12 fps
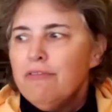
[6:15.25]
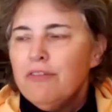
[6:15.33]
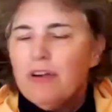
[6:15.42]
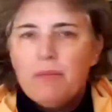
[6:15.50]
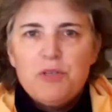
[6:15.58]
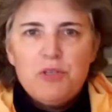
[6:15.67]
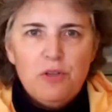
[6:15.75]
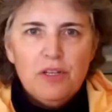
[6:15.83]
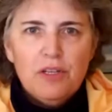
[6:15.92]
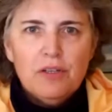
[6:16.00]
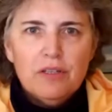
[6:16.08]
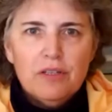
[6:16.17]

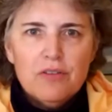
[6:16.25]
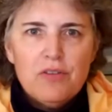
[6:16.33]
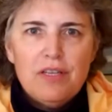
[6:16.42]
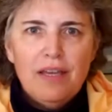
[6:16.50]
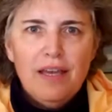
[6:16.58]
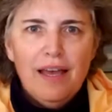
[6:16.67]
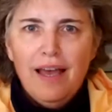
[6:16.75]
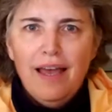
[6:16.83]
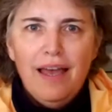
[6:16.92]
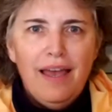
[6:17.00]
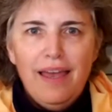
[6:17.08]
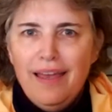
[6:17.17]
pharmaceuticals
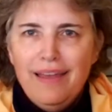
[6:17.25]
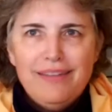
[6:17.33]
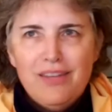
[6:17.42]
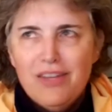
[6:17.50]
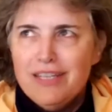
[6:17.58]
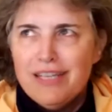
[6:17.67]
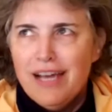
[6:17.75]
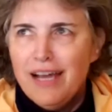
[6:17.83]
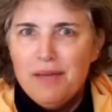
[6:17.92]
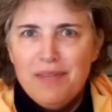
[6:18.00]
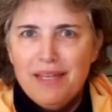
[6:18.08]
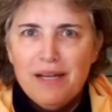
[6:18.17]
to the
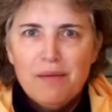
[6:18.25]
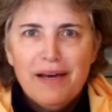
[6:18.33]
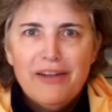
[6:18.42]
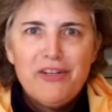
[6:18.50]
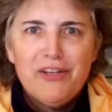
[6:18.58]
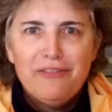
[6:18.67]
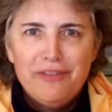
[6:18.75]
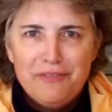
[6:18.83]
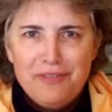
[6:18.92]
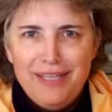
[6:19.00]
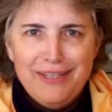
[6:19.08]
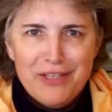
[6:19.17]
time that I'm
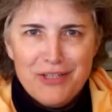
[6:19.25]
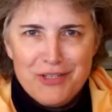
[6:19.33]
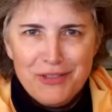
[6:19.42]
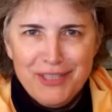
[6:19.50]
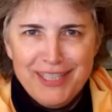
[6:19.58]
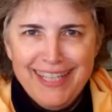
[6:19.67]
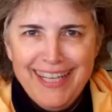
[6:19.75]
115 years old.